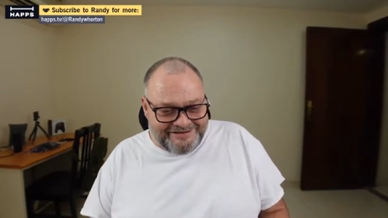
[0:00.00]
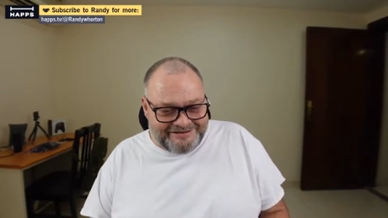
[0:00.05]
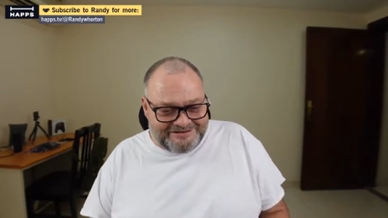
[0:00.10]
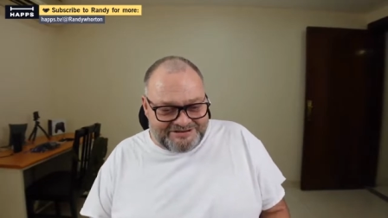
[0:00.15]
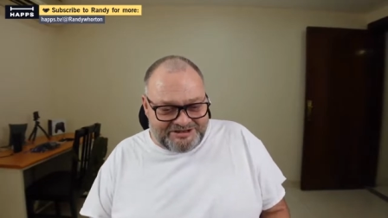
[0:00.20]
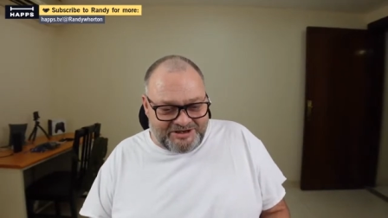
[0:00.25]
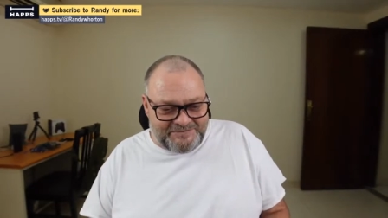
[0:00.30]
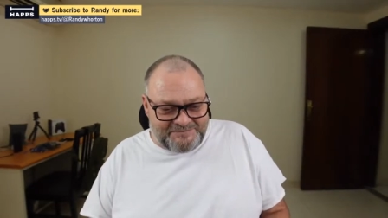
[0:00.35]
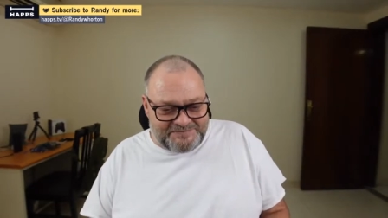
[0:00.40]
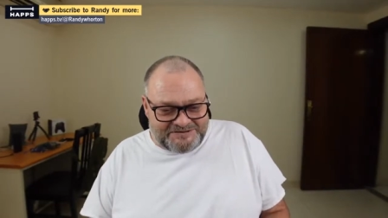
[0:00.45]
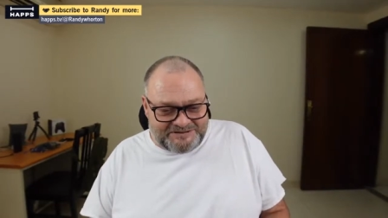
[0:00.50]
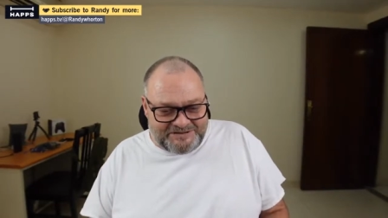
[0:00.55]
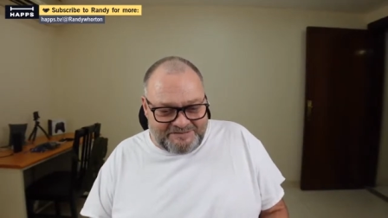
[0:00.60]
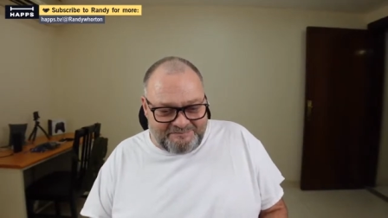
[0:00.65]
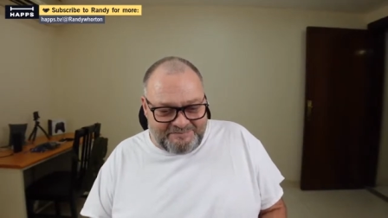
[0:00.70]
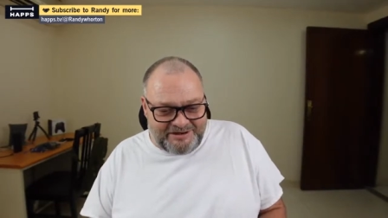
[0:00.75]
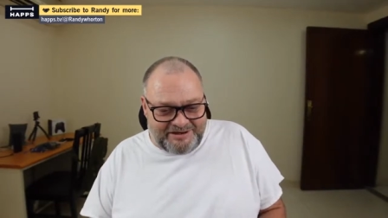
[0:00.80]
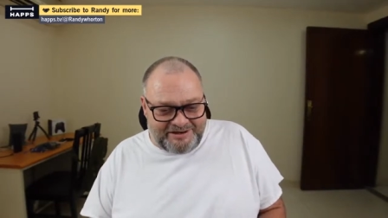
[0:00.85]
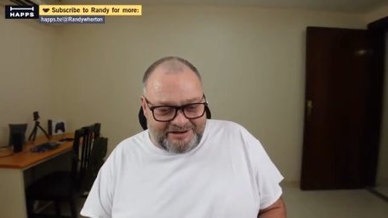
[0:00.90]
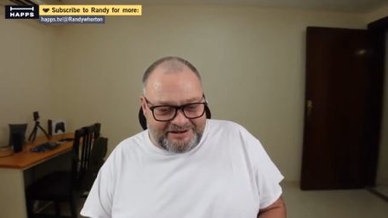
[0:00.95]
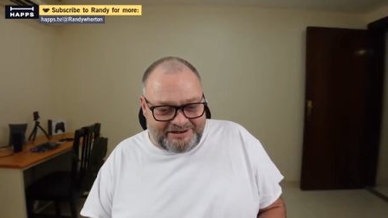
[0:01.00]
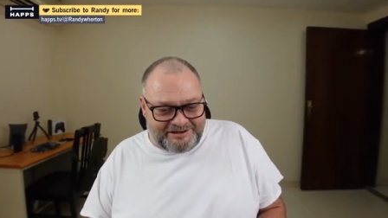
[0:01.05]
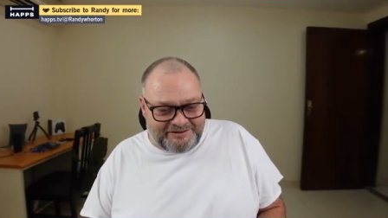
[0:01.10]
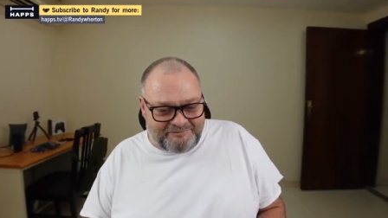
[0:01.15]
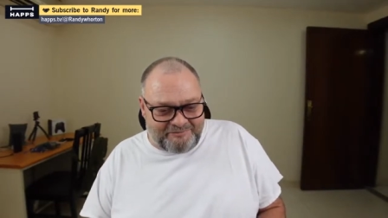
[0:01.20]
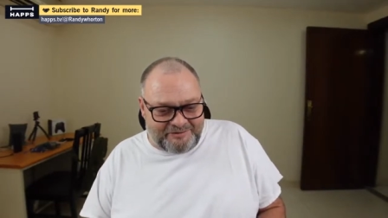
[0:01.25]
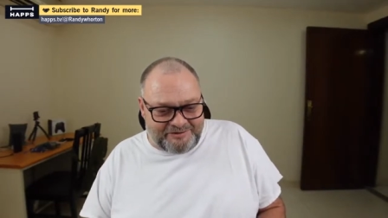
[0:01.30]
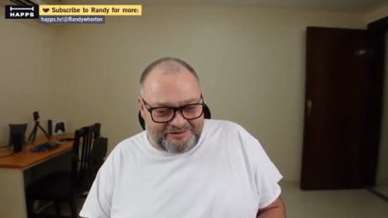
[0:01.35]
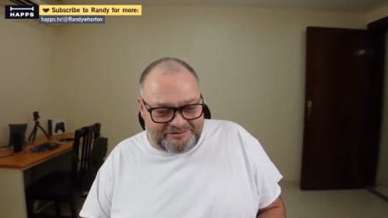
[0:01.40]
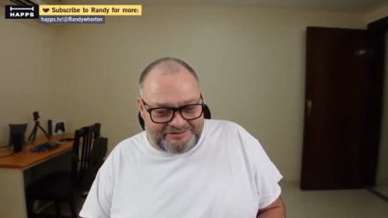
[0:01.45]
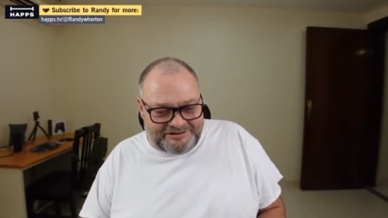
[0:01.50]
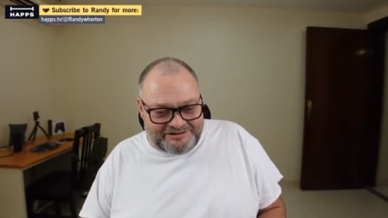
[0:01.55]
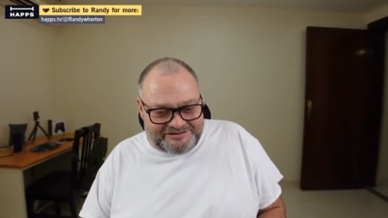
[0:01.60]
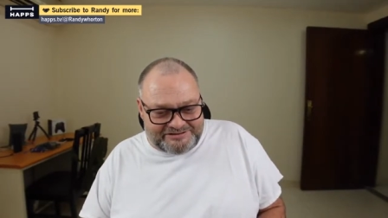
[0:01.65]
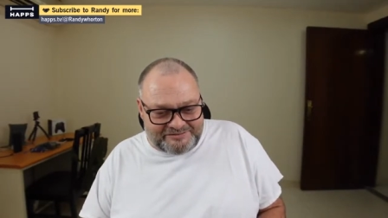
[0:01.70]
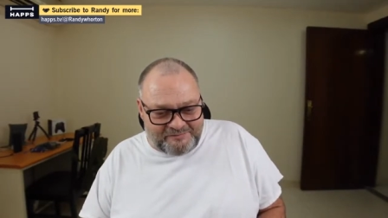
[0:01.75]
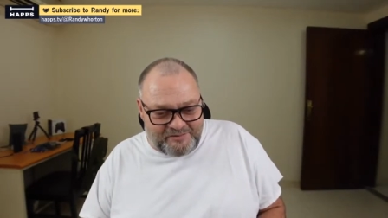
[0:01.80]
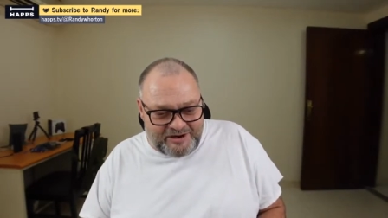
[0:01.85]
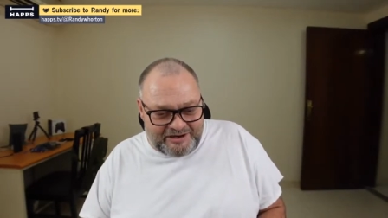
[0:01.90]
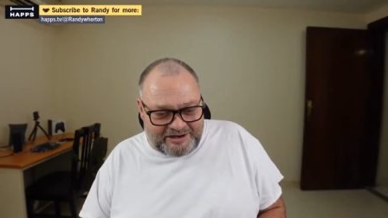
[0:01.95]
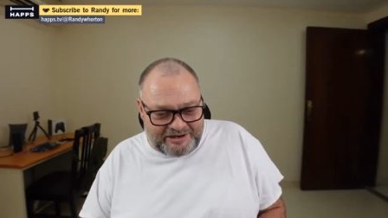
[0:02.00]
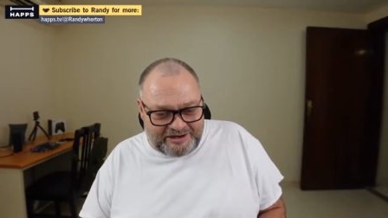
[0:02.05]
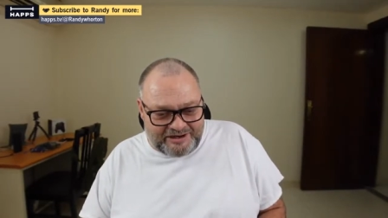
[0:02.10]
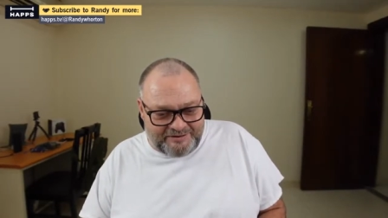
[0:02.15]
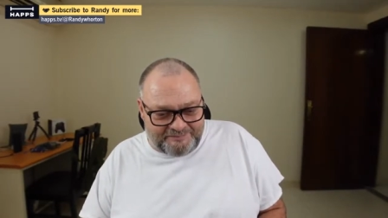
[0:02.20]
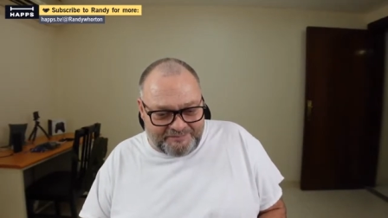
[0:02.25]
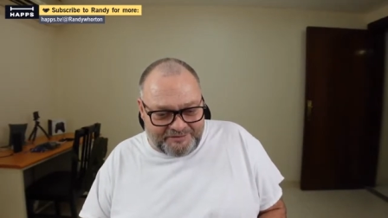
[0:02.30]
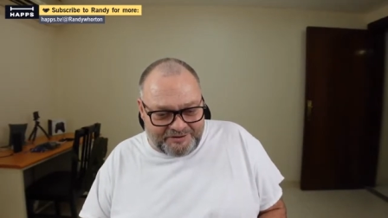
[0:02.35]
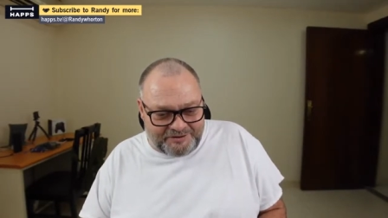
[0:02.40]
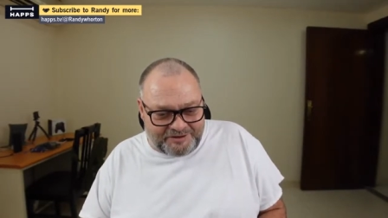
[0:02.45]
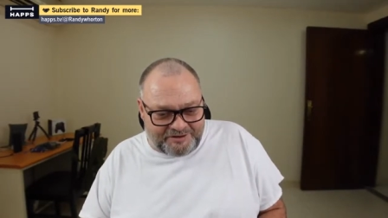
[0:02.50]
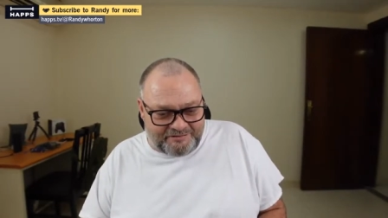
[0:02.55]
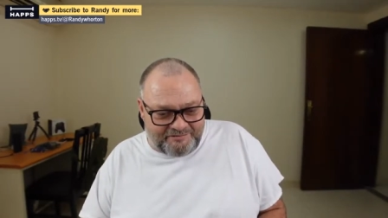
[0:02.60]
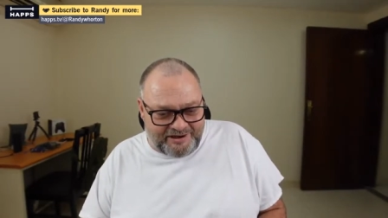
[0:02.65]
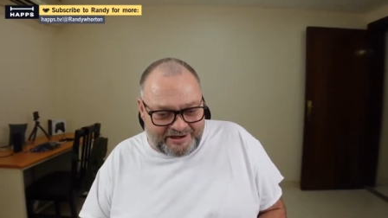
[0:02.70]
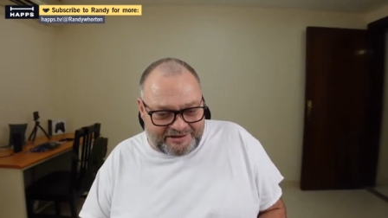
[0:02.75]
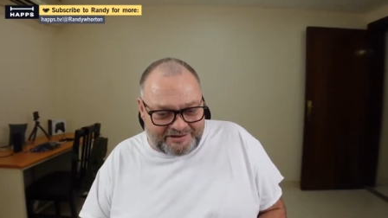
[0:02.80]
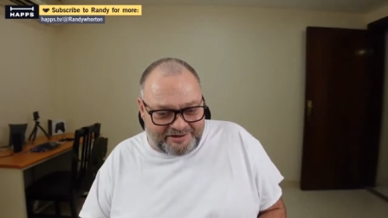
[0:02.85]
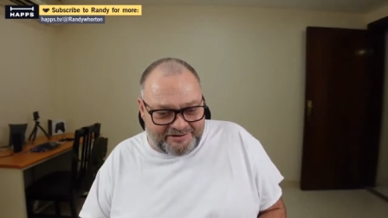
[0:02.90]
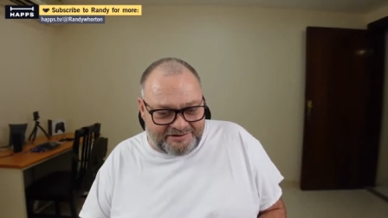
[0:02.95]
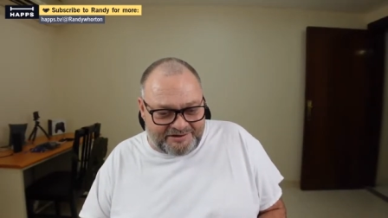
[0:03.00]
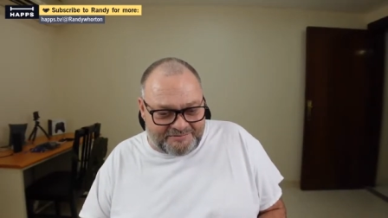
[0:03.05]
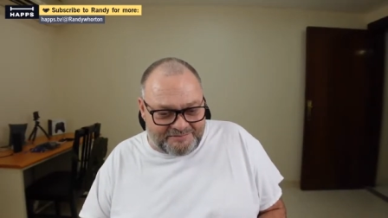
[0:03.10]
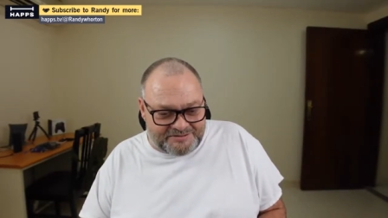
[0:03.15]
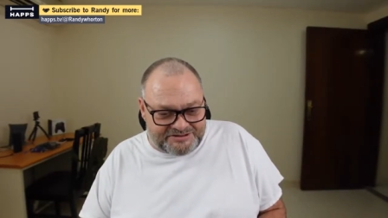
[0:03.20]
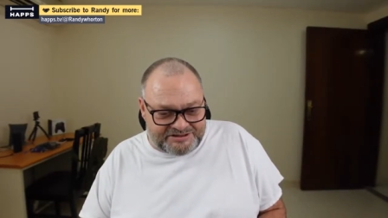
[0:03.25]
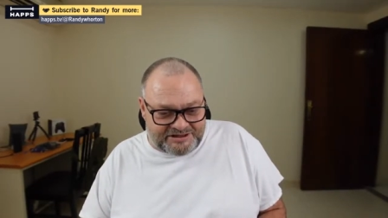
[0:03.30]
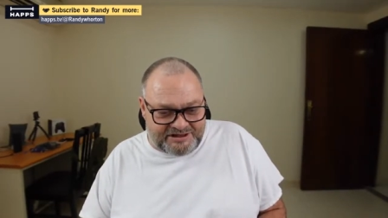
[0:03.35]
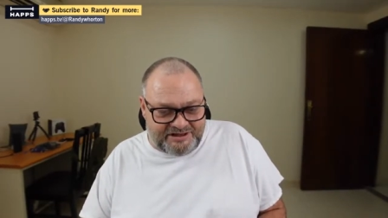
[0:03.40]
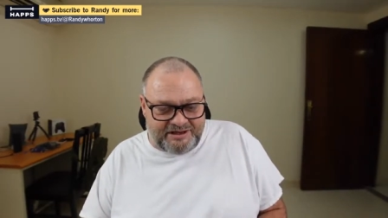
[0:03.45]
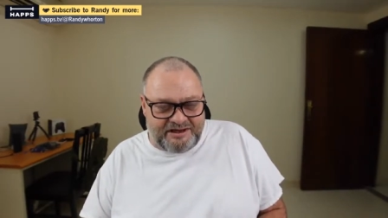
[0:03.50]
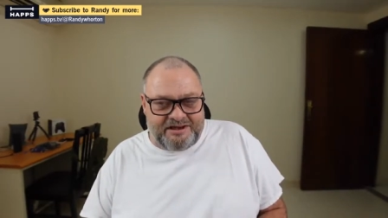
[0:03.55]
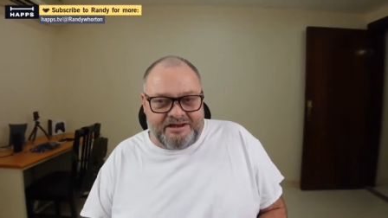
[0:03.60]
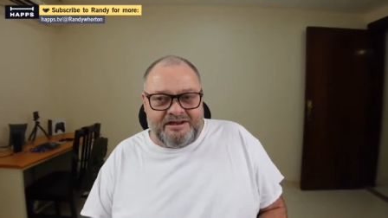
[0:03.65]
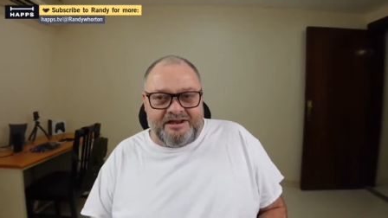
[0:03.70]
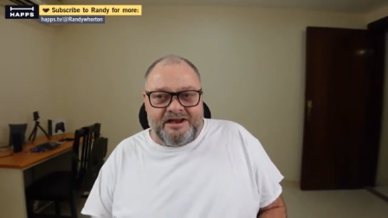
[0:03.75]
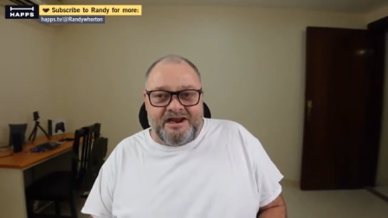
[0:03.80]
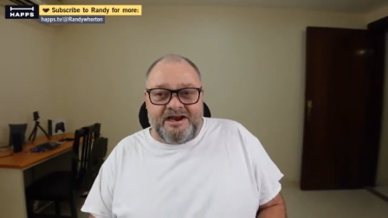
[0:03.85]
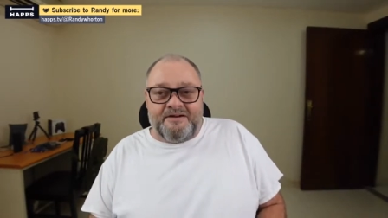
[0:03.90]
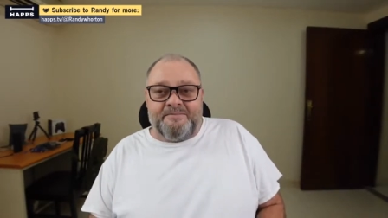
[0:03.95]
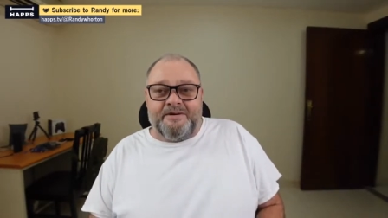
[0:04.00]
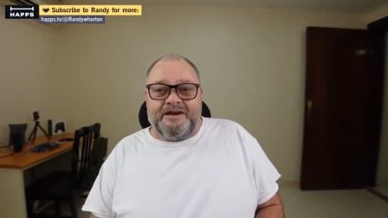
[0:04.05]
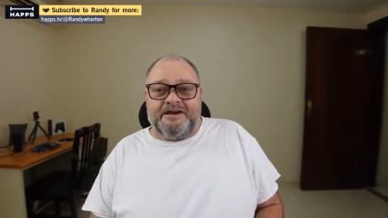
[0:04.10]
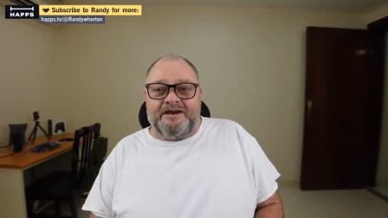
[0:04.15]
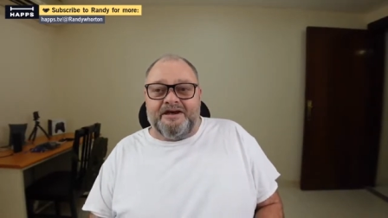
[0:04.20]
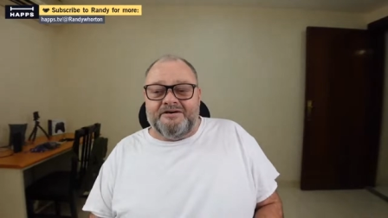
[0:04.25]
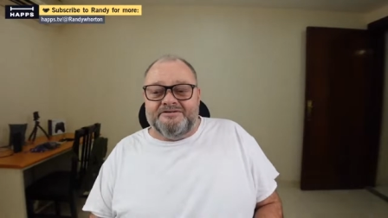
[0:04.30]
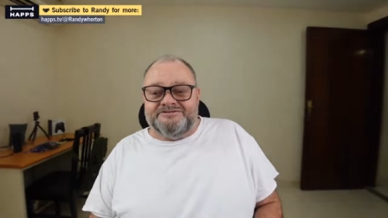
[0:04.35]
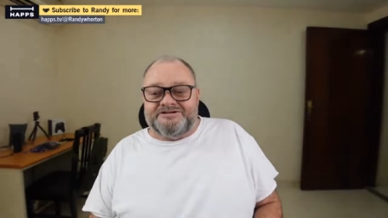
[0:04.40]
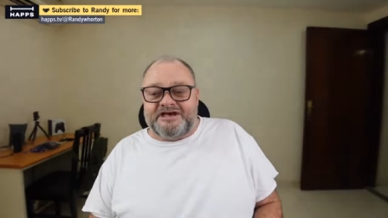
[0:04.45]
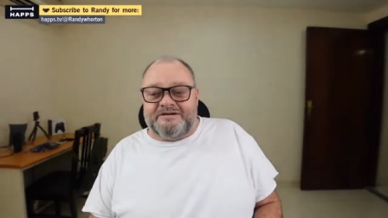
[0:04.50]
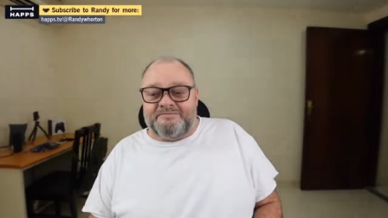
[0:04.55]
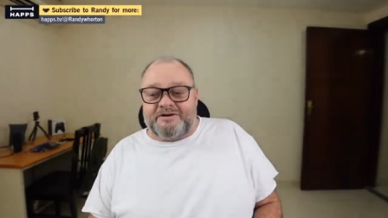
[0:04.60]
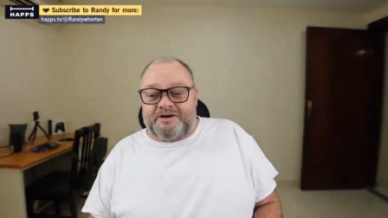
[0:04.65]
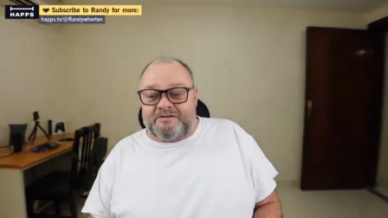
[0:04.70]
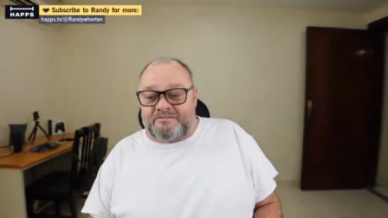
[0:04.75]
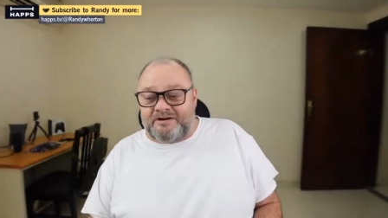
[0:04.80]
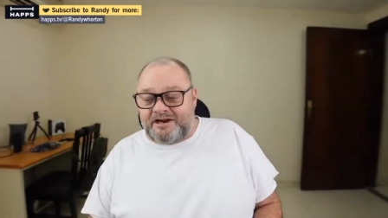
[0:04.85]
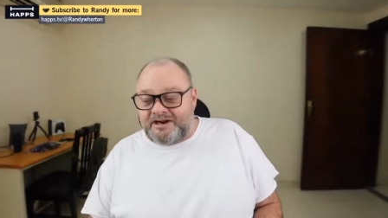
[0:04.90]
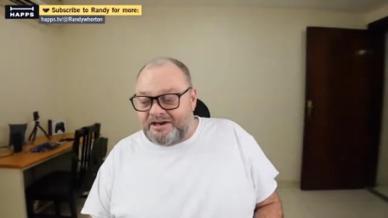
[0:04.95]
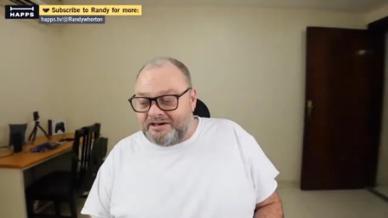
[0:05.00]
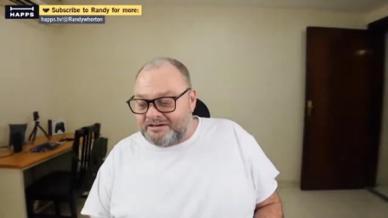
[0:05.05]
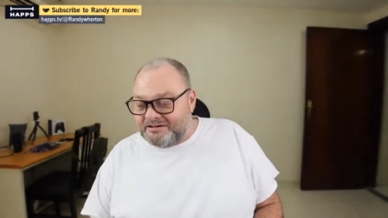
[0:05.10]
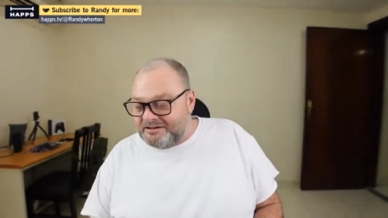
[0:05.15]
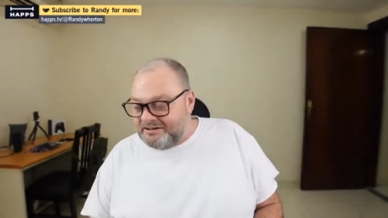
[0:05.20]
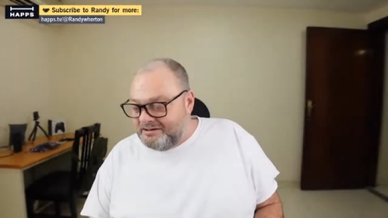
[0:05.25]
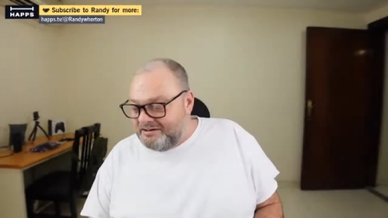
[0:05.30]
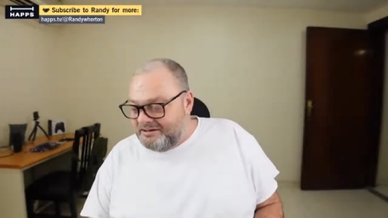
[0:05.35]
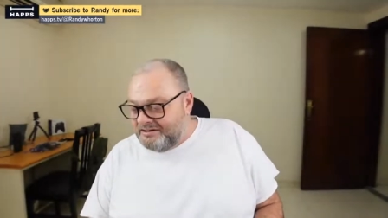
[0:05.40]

Sheep's in America and the world needs to wake up. You're correct 100%. Everybody knows I'm correct.